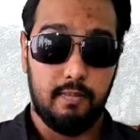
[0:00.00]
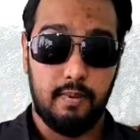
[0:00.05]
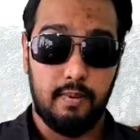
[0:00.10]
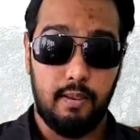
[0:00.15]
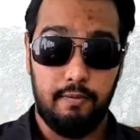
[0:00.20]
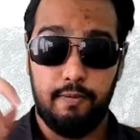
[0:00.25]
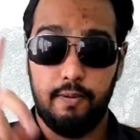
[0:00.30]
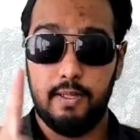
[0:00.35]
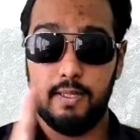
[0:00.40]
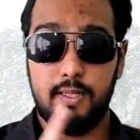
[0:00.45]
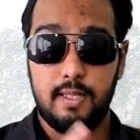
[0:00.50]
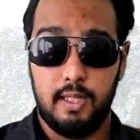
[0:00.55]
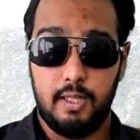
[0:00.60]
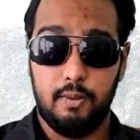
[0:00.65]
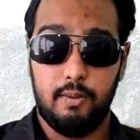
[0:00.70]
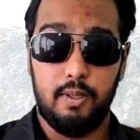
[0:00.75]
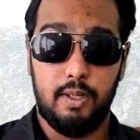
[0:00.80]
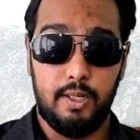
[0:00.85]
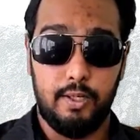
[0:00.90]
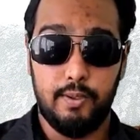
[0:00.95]
The first thing you
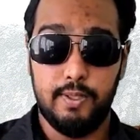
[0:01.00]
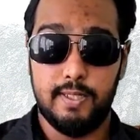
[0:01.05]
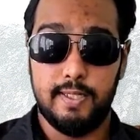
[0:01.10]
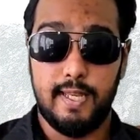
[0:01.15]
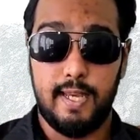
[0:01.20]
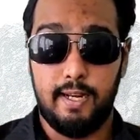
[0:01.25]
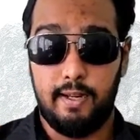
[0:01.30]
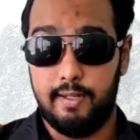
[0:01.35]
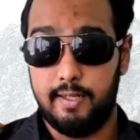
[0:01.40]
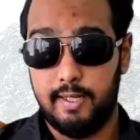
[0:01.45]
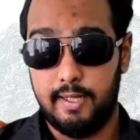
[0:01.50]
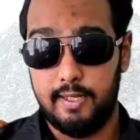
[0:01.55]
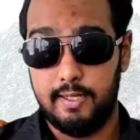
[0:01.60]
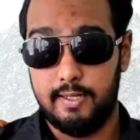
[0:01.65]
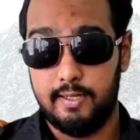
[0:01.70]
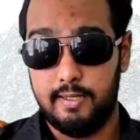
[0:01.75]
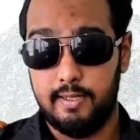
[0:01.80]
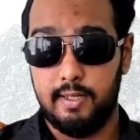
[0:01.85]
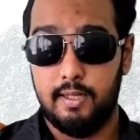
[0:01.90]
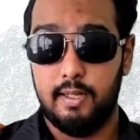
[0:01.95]
want to do is sanitize
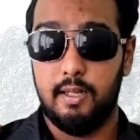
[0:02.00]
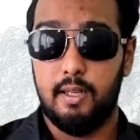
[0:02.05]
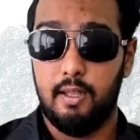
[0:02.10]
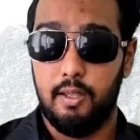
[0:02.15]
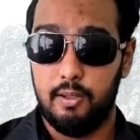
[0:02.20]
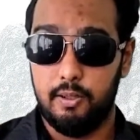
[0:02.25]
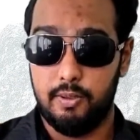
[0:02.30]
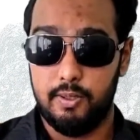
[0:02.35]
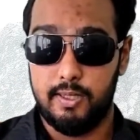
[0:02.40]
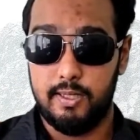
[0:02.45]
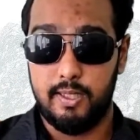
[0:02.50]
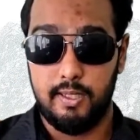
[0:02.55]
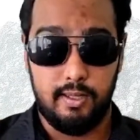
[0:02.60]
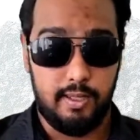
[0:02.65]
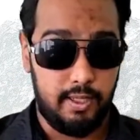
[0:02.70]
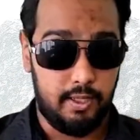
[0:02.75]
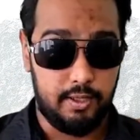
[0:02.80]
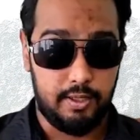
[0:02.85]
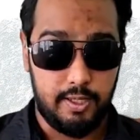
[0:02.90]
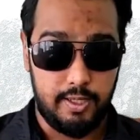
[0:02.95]
those
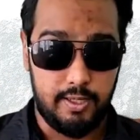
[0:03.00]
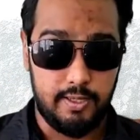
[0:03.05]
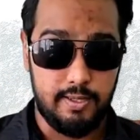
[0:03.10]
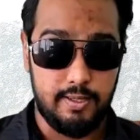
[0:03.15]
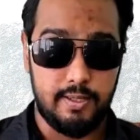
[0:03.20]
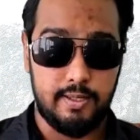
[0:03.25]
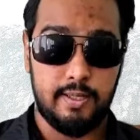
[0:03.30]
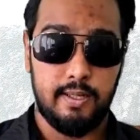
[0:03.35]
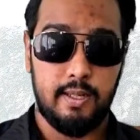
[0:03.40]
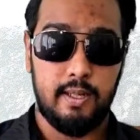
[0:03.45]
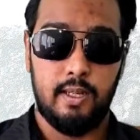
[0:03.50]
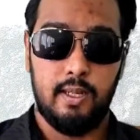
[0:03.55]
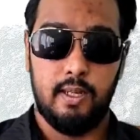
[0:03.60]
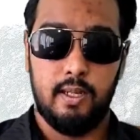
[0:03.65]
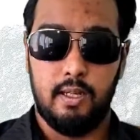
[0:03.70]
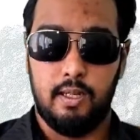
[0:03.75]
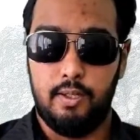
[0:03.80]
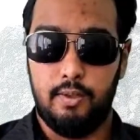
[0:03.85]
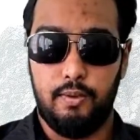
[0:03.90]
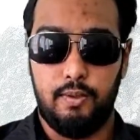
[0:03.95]
seedling trays.
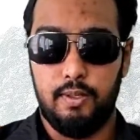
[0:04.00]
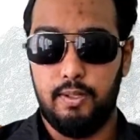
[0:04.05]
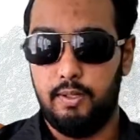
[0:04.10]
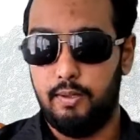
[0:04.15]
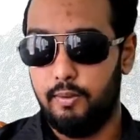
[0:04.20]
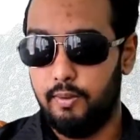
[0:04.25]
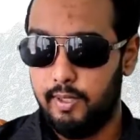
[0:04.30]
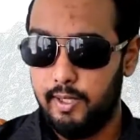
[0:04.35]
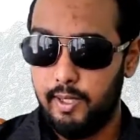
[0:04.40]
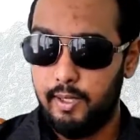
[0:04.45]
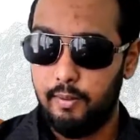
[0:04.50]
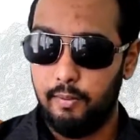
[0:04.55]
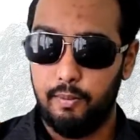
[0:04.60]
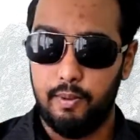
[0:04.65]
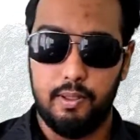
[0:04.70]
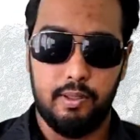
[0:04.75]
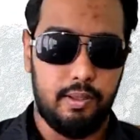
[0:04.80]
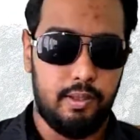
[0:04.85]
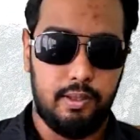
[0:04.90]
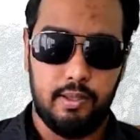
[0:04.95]
You can do that
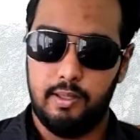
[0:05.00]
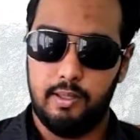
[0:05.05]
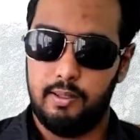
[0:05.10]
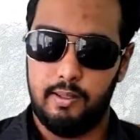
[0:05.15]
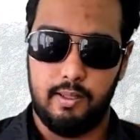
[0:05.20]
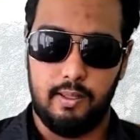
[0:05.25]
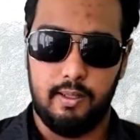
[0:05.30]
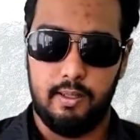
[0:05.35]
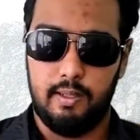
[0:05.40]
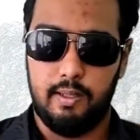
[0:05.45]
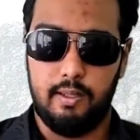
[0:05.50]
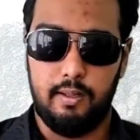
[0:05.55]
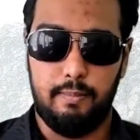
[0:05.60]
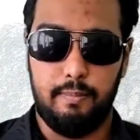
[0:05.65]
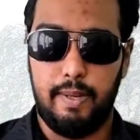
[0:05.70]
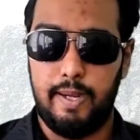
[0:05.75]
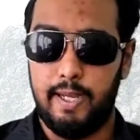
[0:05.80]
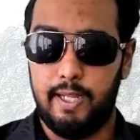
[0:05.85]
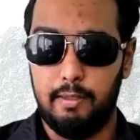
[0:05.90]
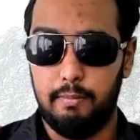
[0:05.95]
with a
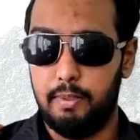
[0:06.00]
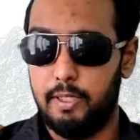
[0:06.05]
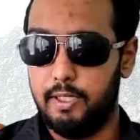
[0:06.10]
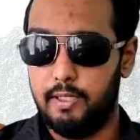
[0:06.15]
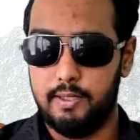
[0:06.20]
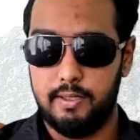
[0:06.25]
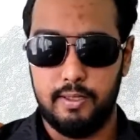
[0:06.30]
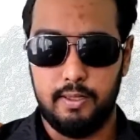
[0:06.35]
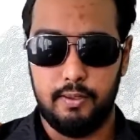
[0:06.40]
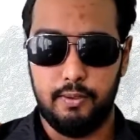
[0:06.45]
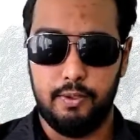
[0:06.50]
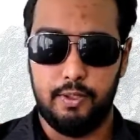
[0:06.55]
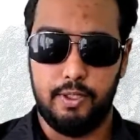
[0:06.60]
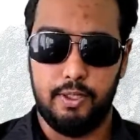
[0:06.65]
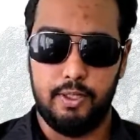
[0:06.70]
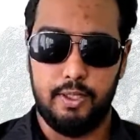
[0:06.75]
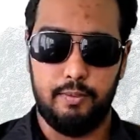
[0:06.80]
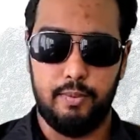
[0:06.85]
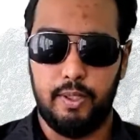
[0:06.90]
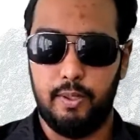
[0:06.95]
mild bleach
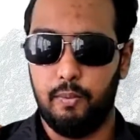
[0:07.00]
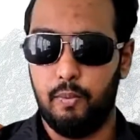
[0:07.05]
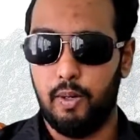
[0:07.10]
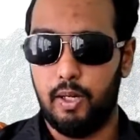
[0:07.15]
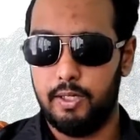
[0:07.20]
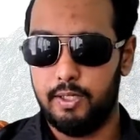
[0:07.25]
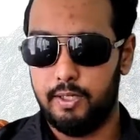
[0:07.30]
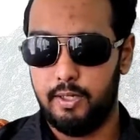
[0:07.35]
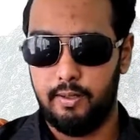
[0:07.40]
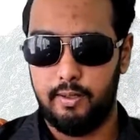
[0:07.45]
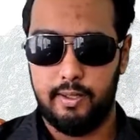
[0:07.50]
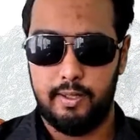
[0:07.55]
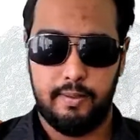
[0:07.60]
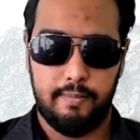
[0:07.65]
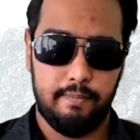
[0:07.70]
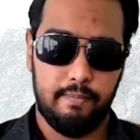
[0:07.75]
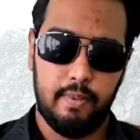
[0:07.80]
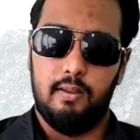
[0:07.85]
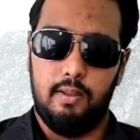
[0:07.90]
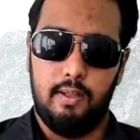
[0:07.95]
solution when you're washing
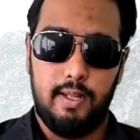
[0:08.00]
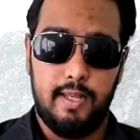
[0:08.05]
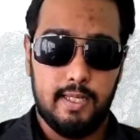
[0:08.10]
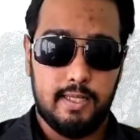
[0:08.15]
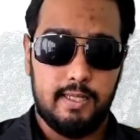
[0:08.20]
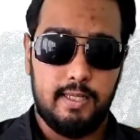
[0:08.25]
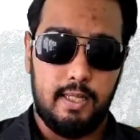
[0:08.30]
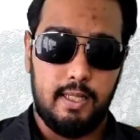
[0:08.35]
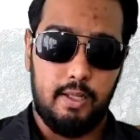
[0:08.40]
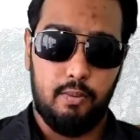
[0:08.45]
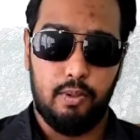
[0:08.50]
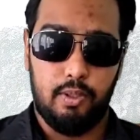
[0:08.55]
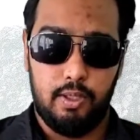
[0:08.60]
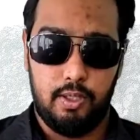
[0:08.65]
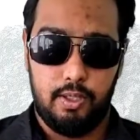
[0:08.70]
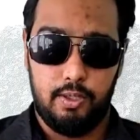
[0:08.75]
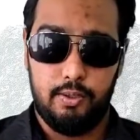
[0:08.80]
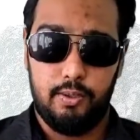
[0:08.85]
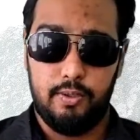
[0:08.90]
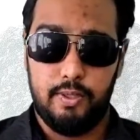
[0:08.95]
them. The next thing you want
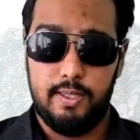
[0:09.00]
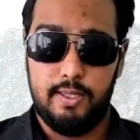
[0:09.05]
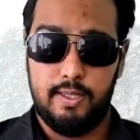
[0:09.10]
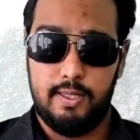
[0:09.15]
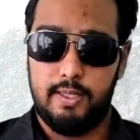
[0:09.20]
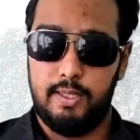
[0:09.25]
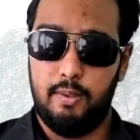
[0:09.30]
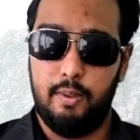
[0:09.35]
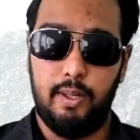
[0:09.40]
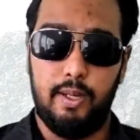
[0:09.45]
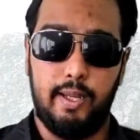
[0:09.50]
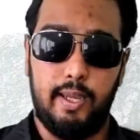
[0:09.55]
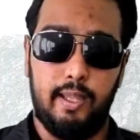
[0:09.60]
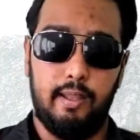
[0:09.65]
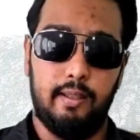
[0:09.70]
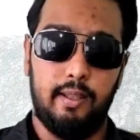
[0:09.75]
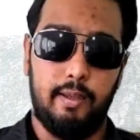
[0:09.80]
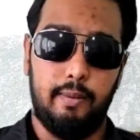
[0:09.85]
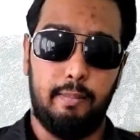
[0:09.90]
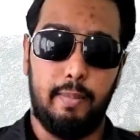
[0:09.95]
to do is you want to get that